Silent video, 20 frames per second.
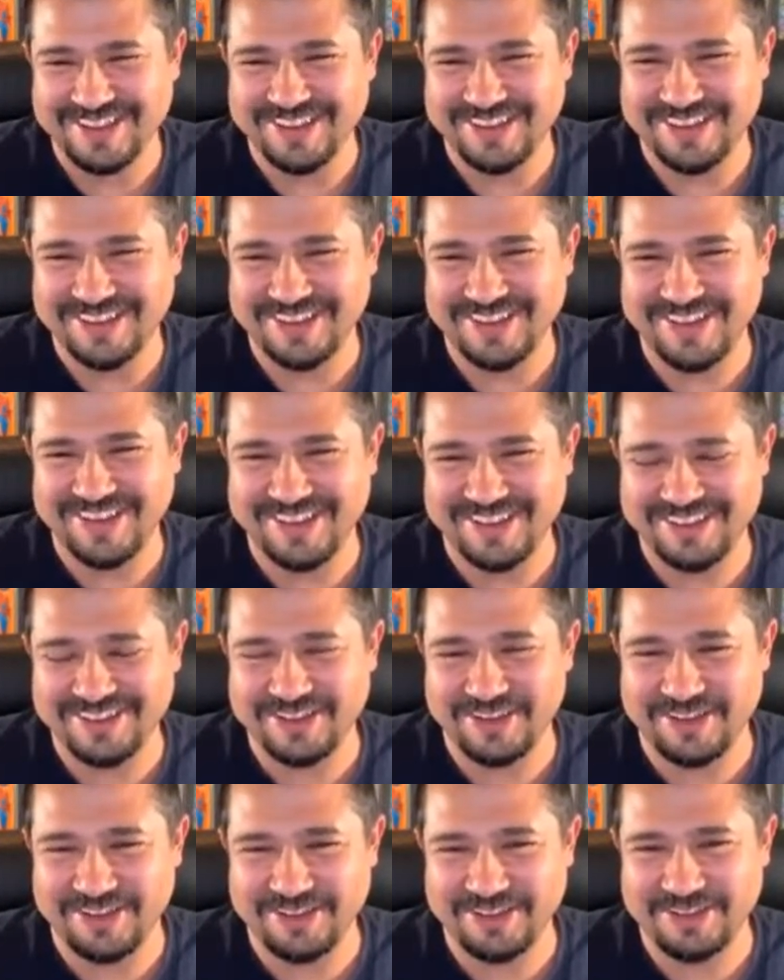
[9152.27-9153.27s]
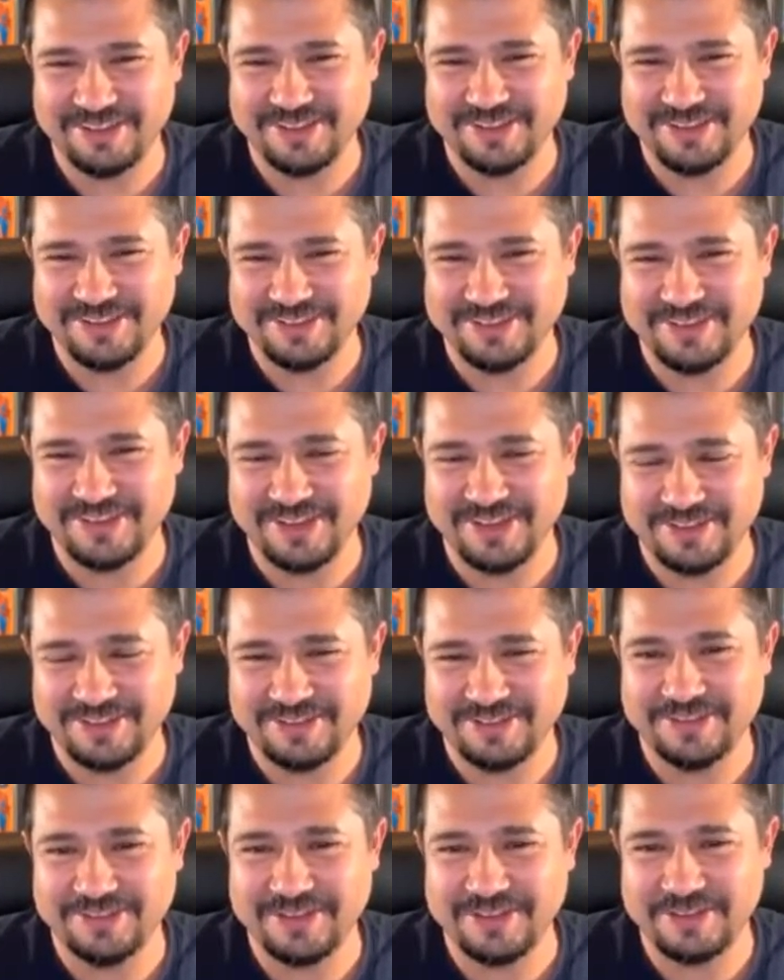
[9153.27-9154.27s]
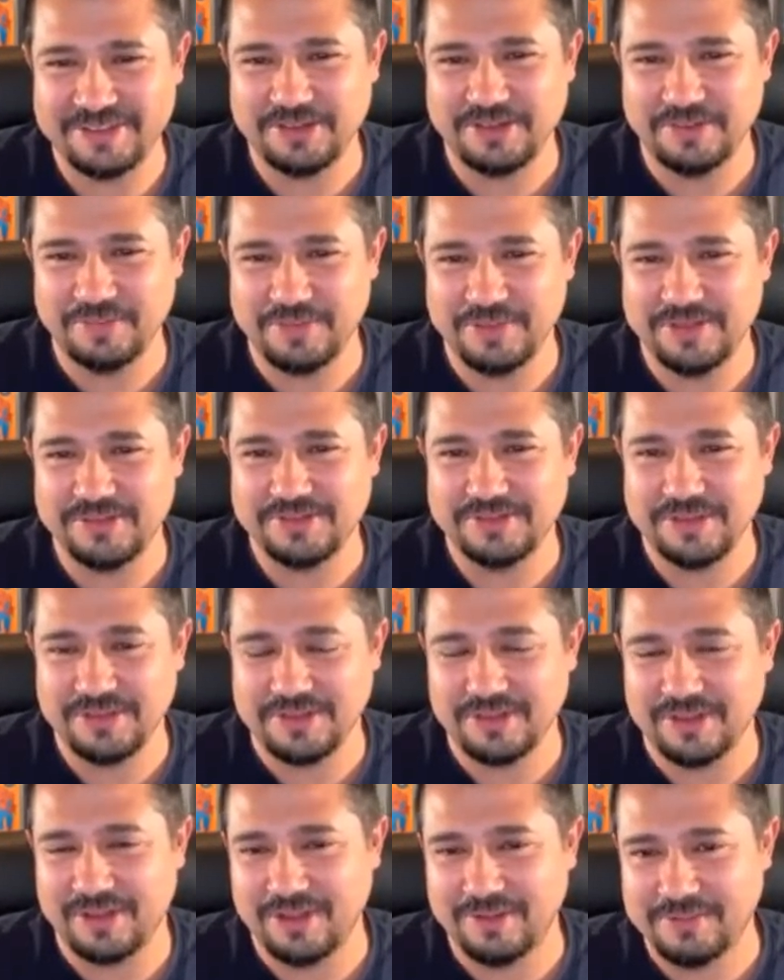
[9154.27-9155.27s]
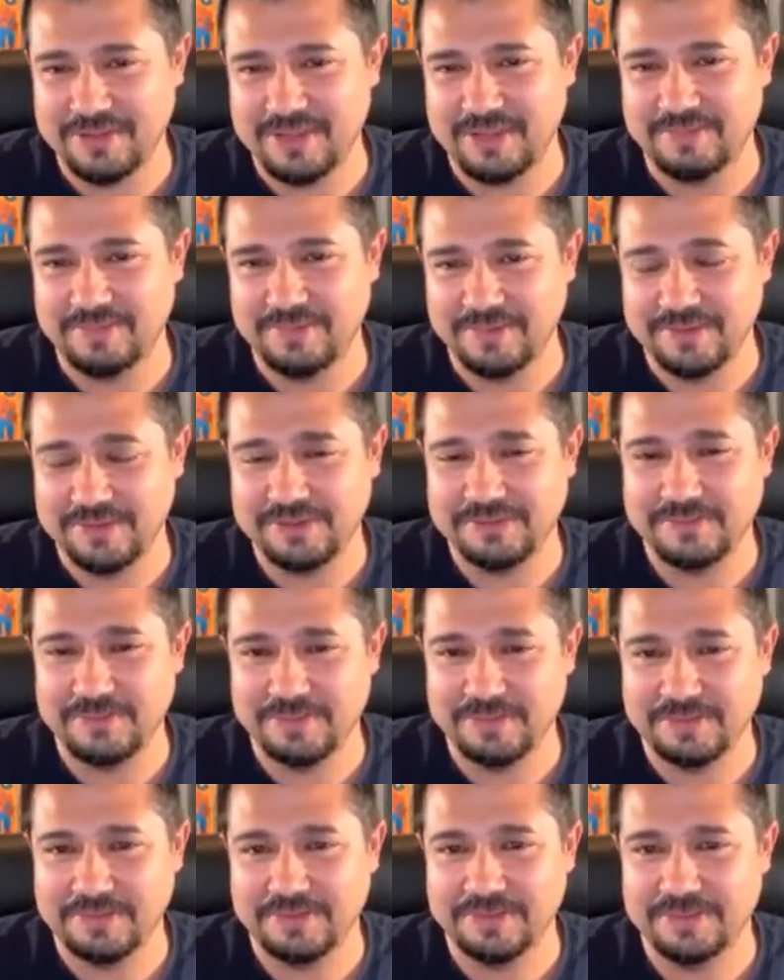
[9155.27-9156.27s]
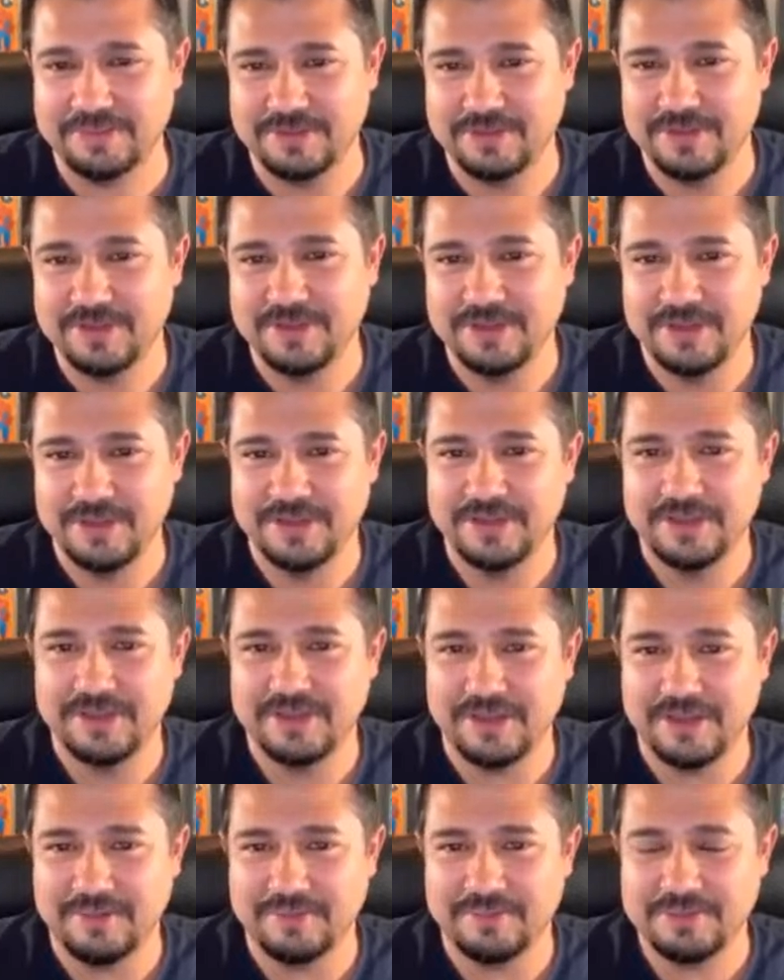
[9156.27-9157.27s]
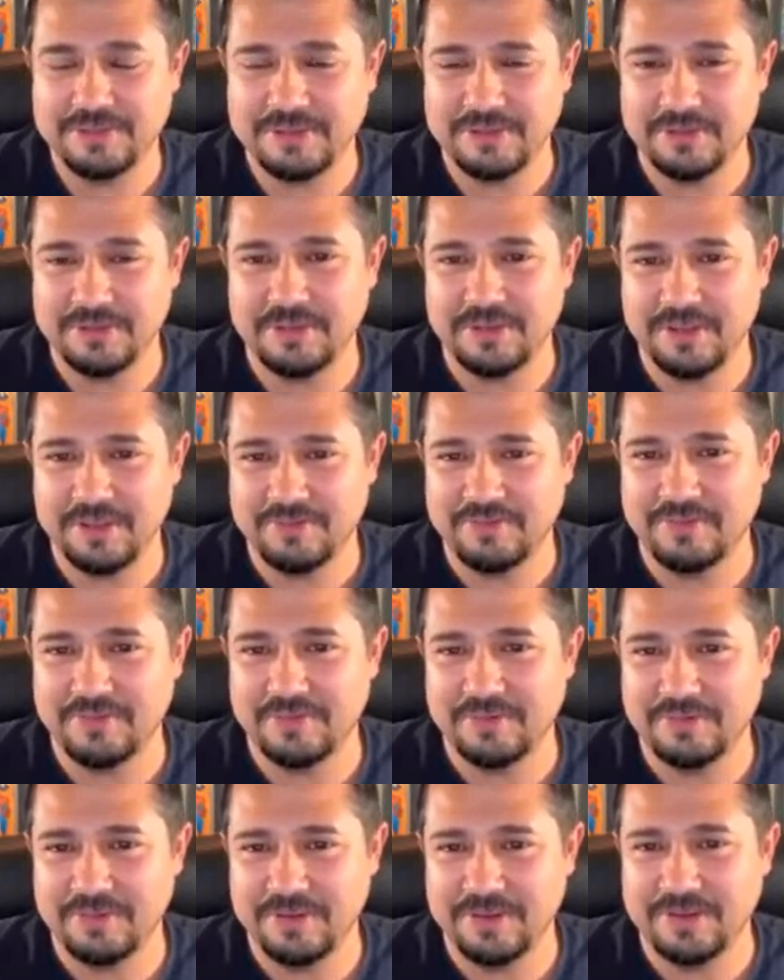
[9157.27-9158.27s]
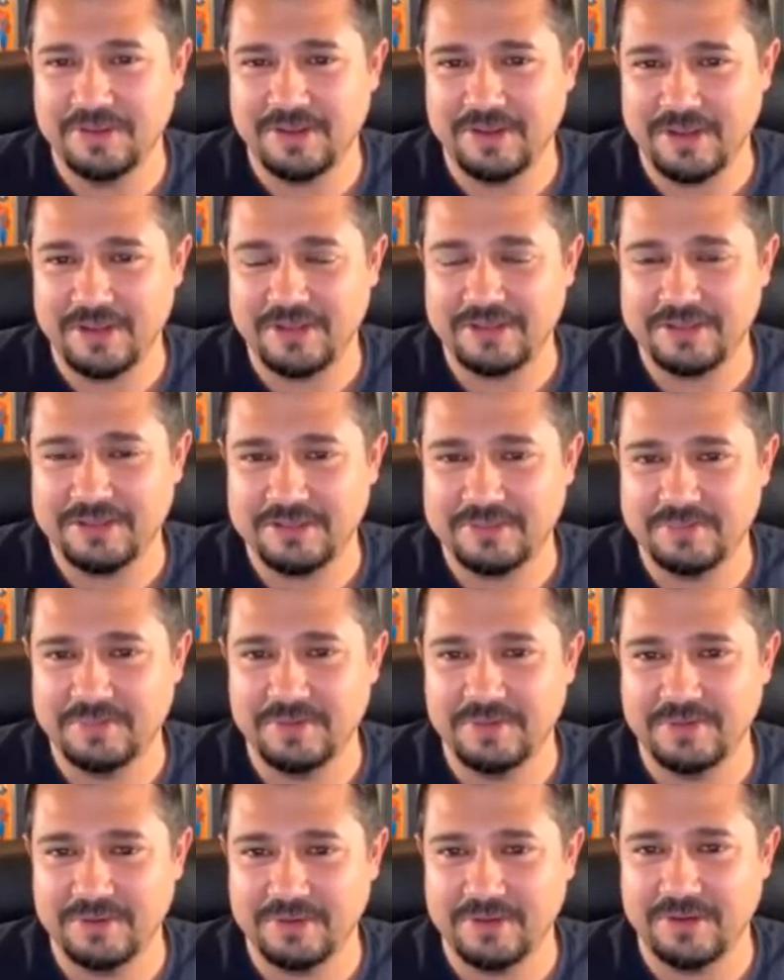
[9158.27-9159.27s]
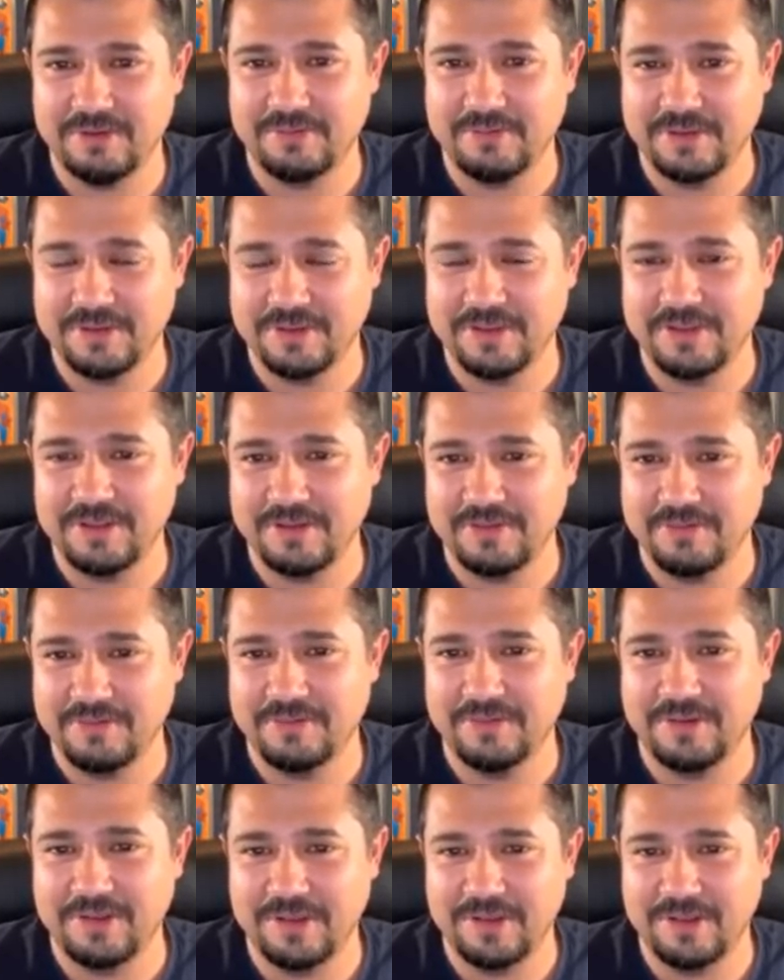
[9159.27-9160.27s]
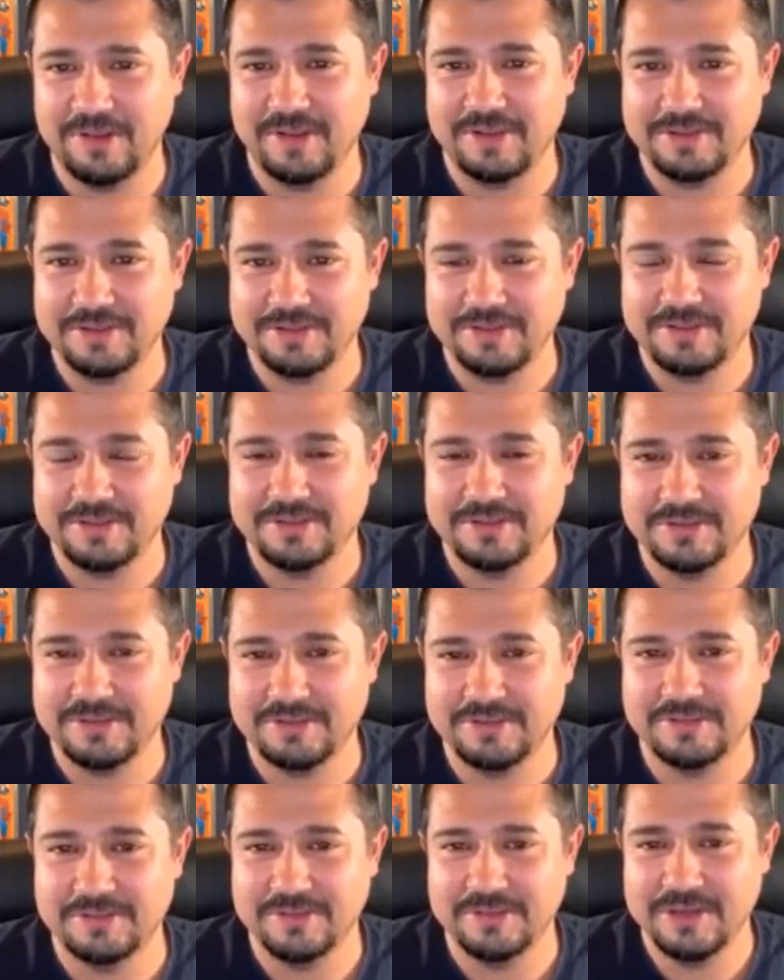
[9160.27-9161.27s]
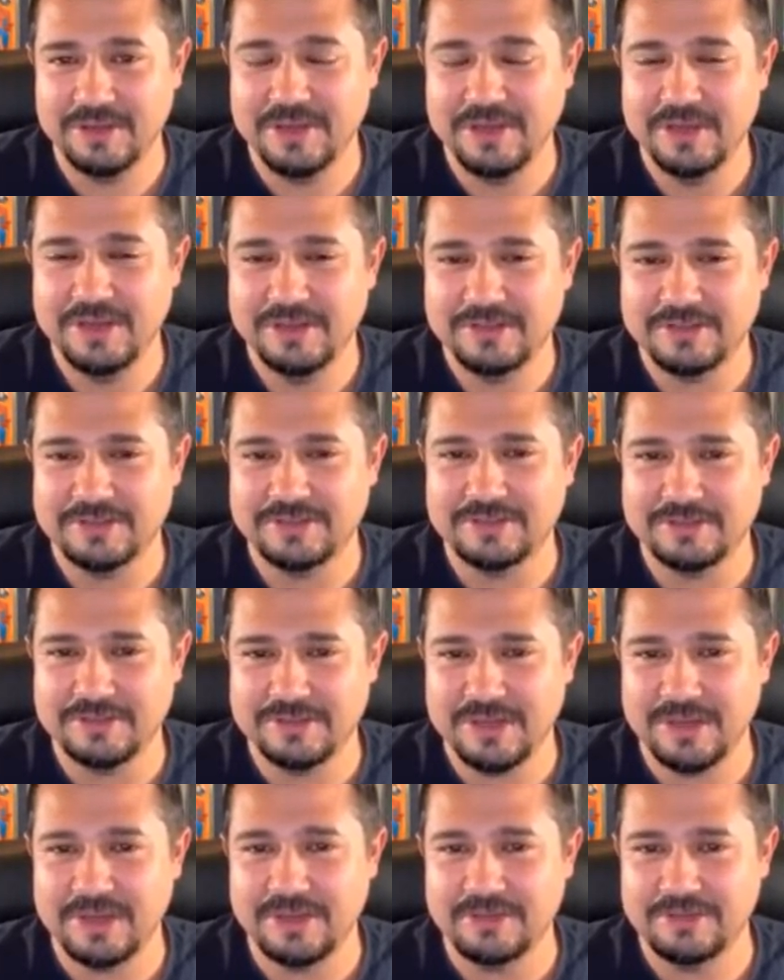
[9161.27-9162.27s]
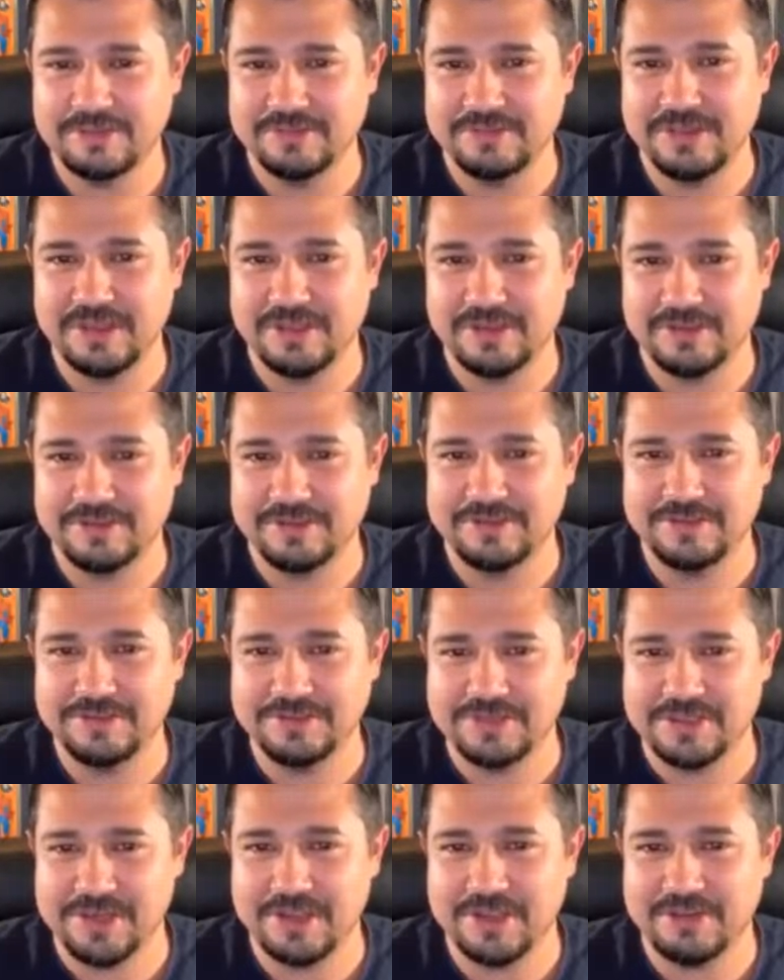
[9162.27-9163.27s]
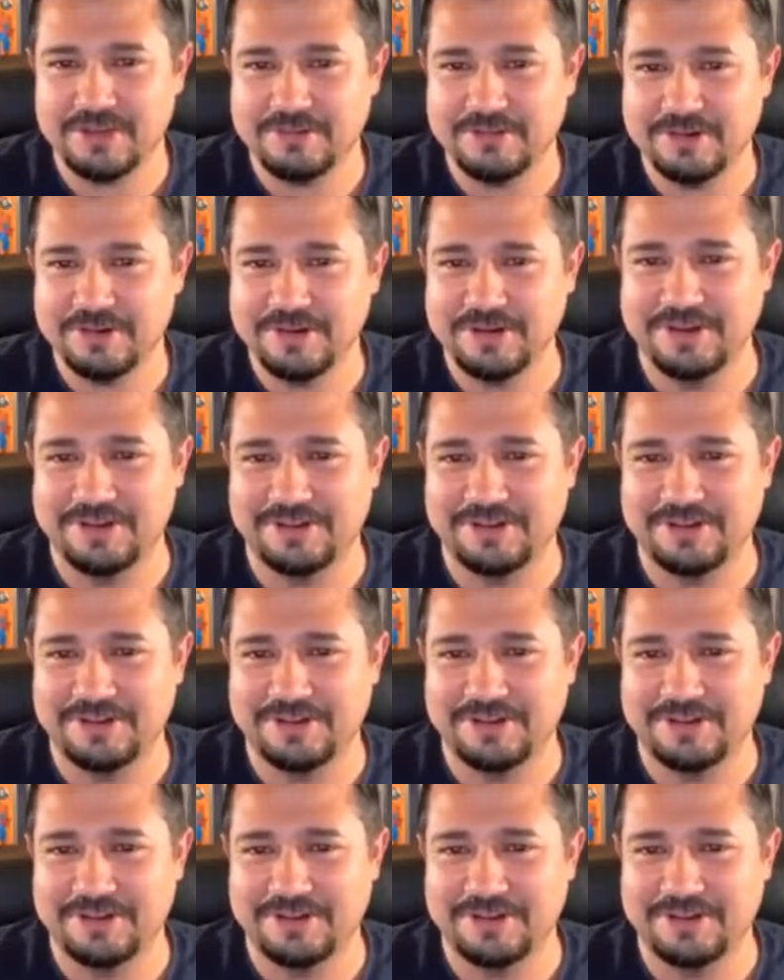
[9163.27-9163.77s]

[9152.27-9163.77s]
Yeah, no, he said, he told me, he's like, I'm keeping this book. I'm so thankful I got this book. I won the giveaway. I said, so you're saying you're selling it in January?